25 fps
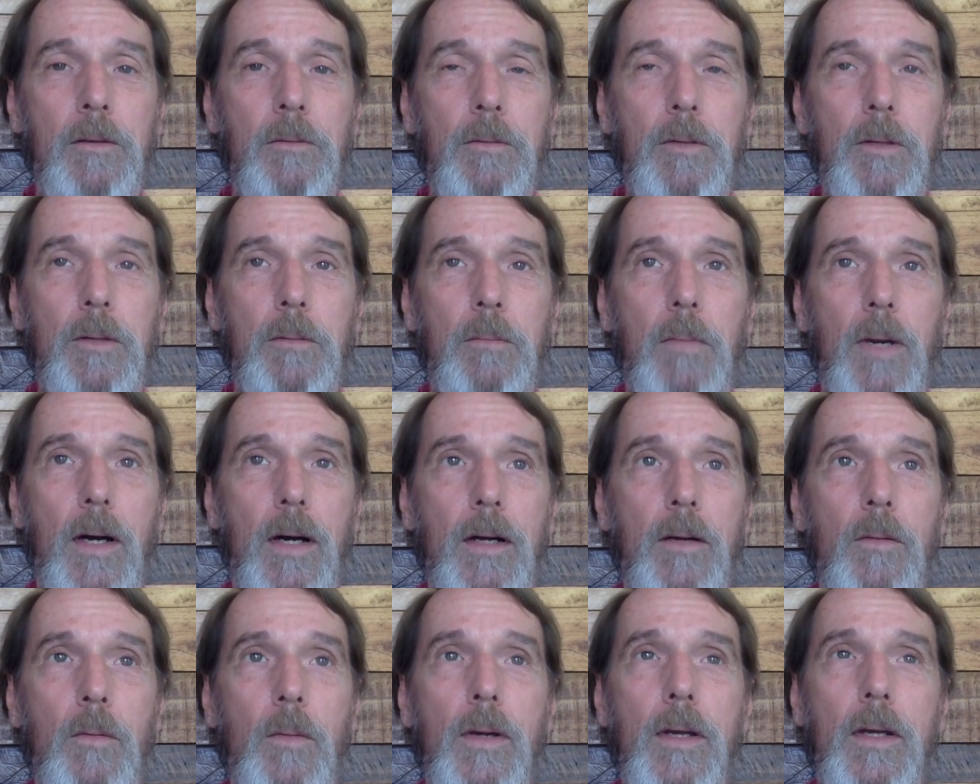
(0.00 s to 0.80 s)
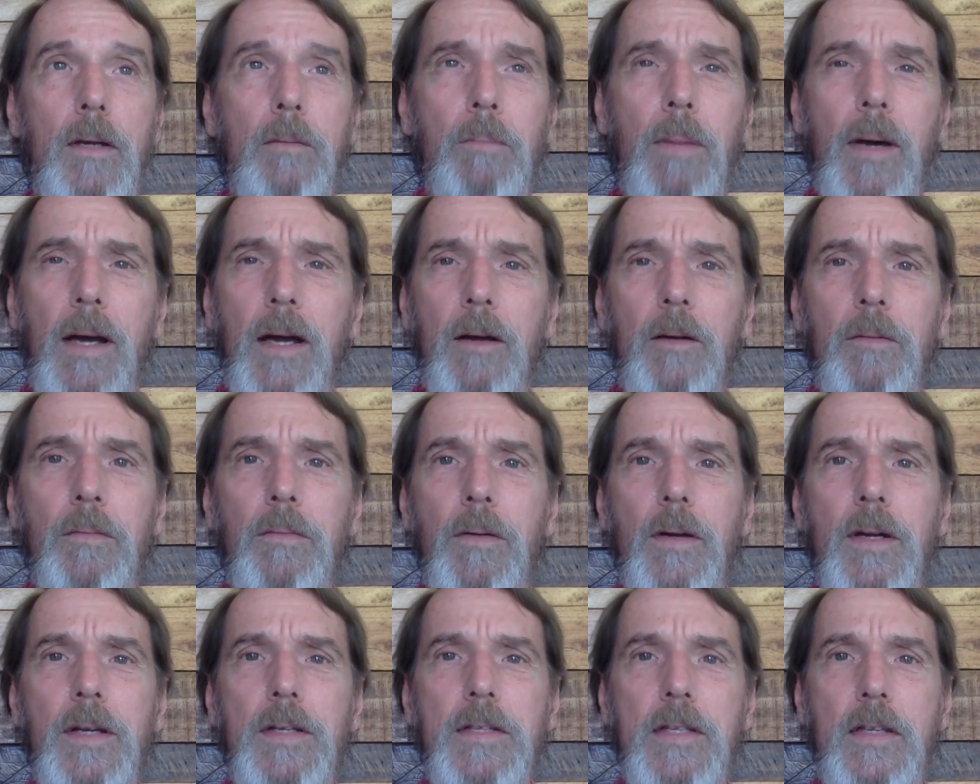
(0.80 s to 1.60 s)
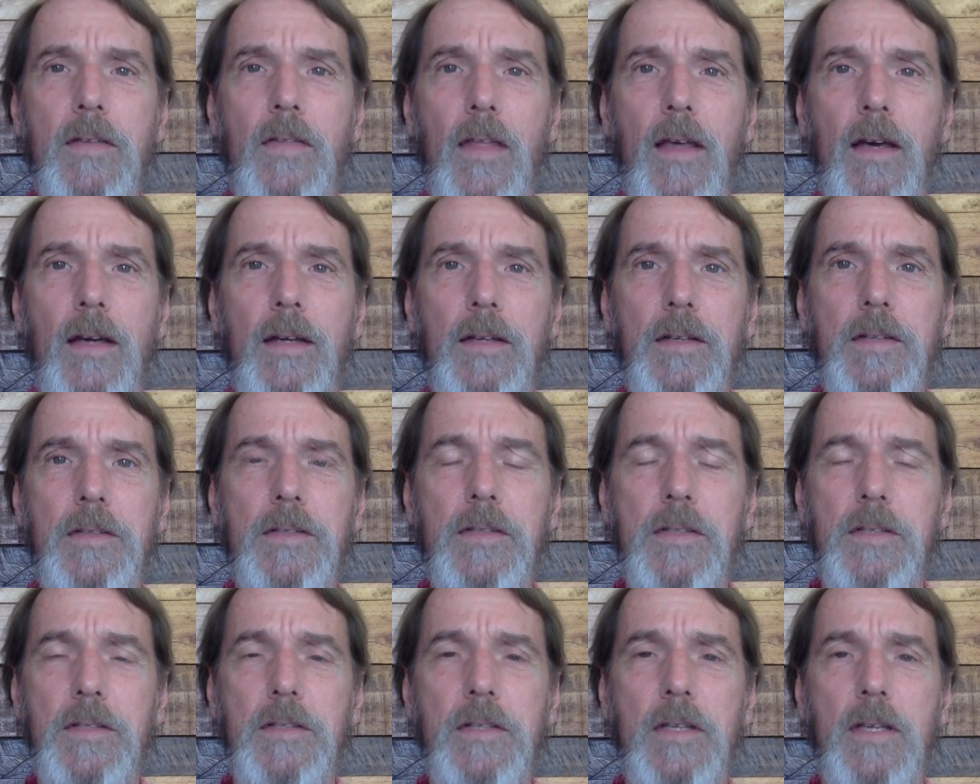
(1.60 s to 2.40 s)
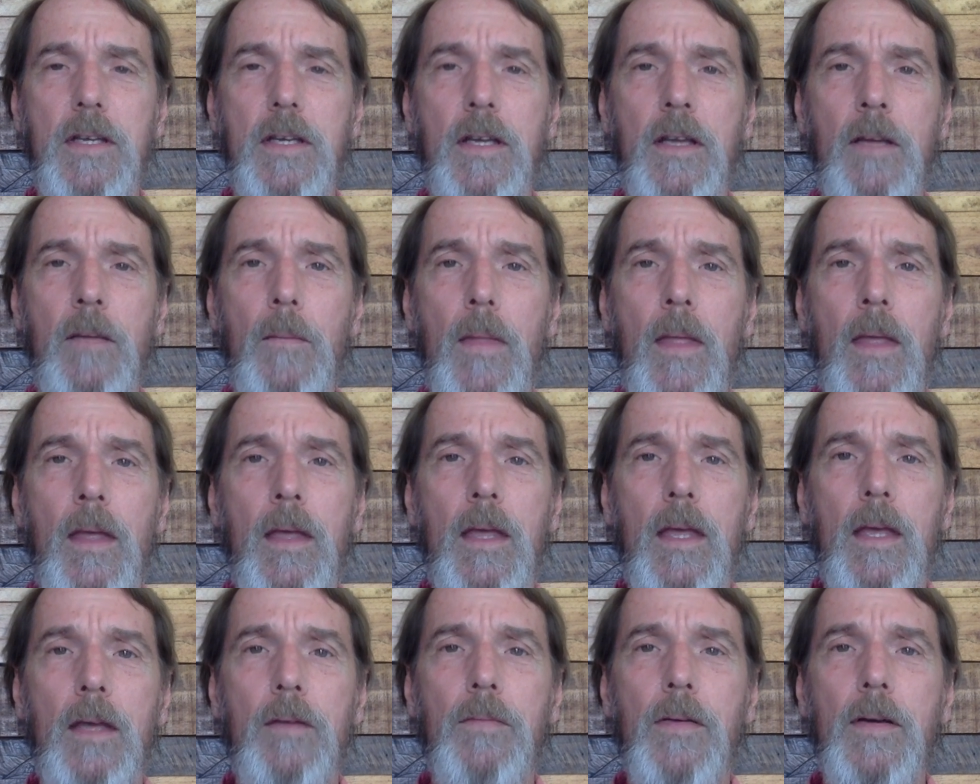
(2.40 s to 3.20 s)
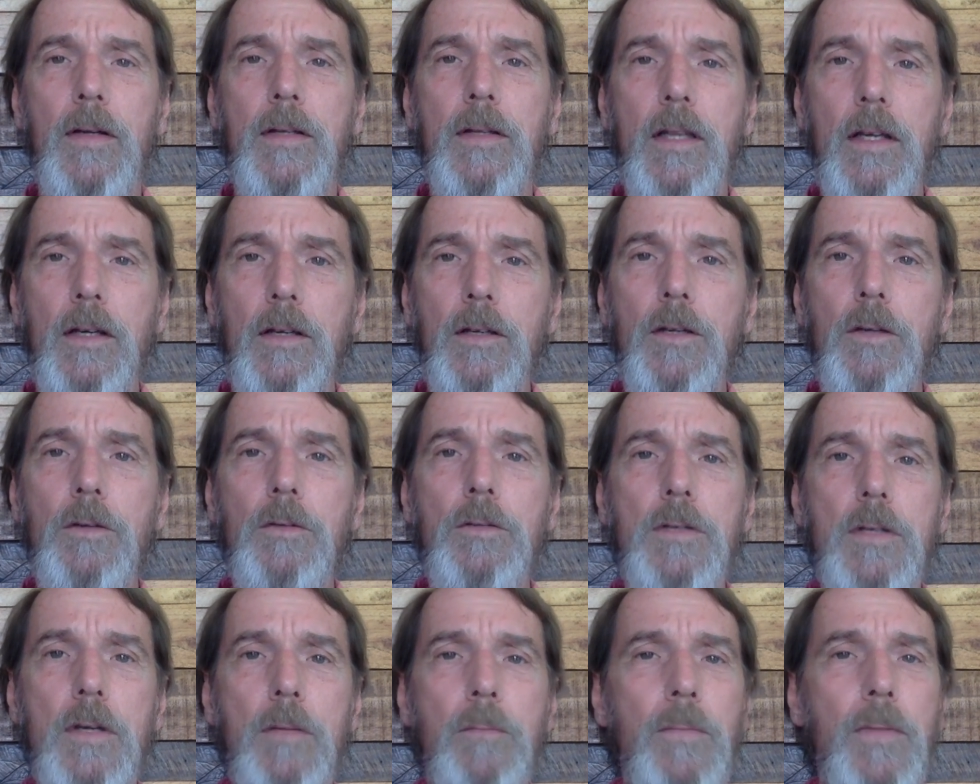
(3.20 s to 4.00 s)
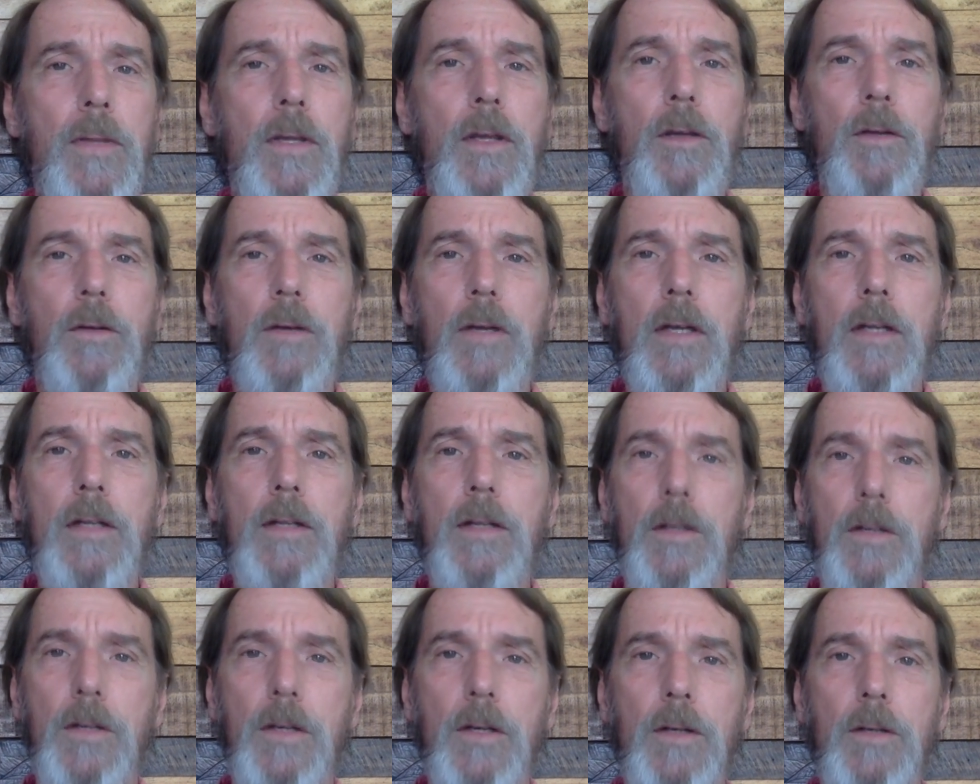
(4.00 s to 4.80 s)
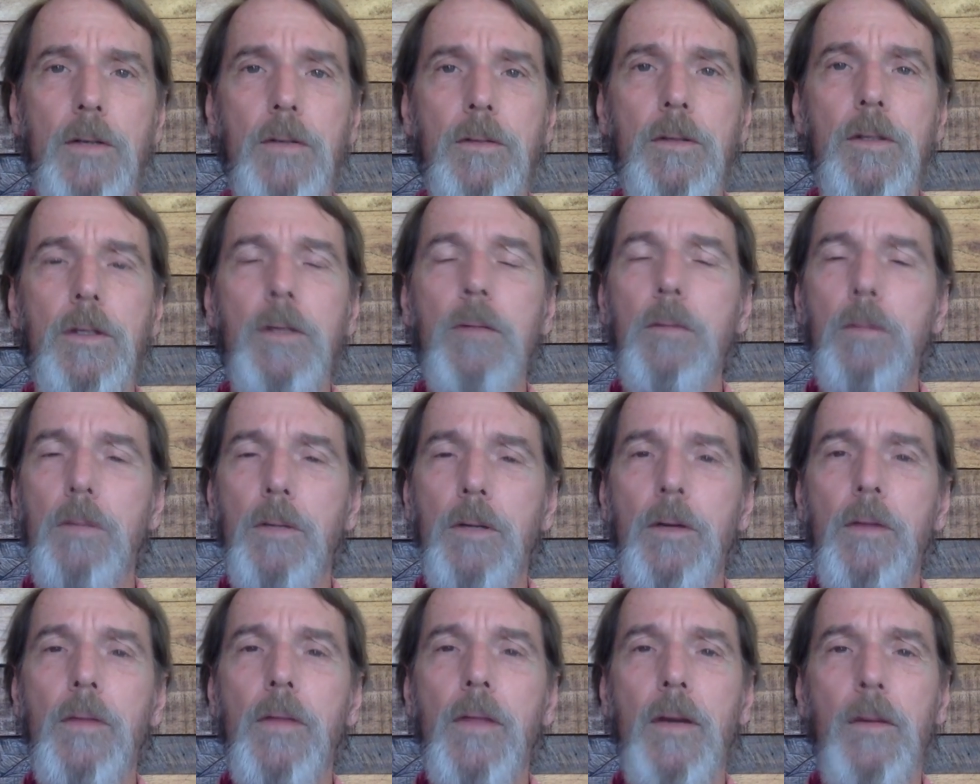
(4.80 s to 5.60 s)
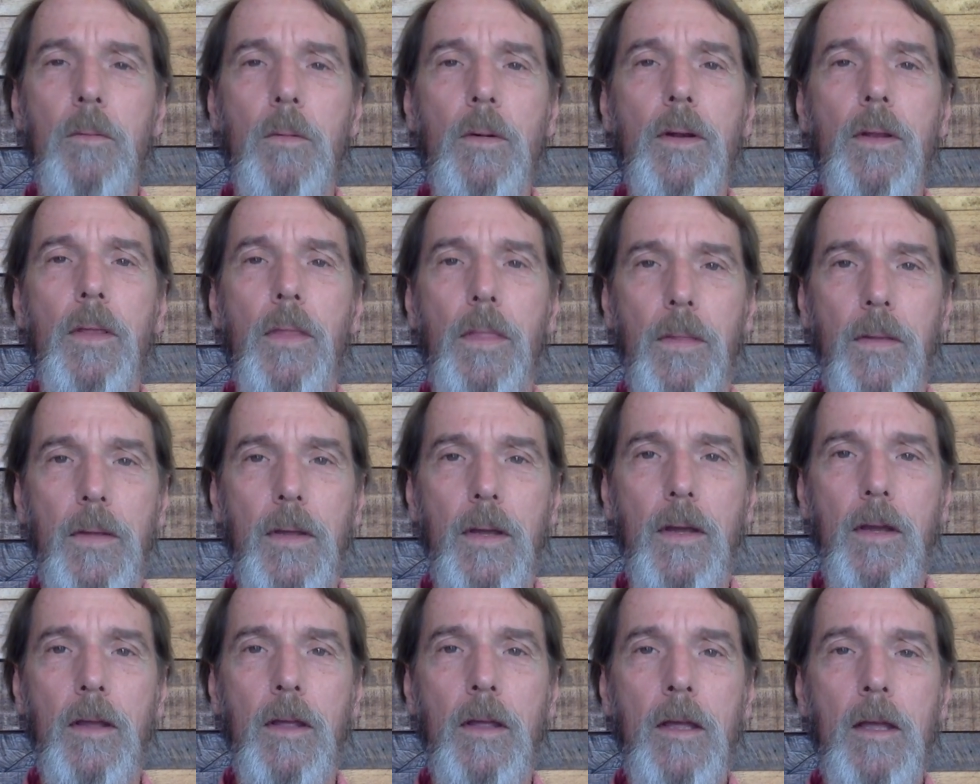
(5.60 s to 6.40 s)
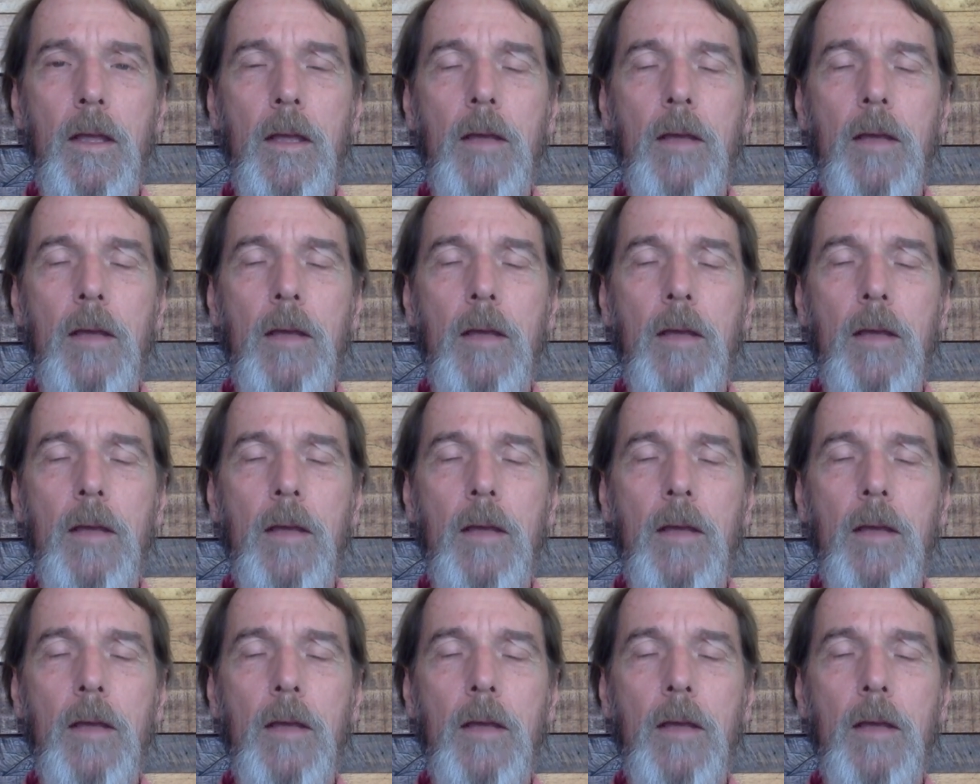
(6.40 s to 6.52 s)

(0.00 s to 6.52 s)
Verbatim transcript: Well, my way of paraphrasing that is to say, if I tell you something you need to know, you will know that one thing.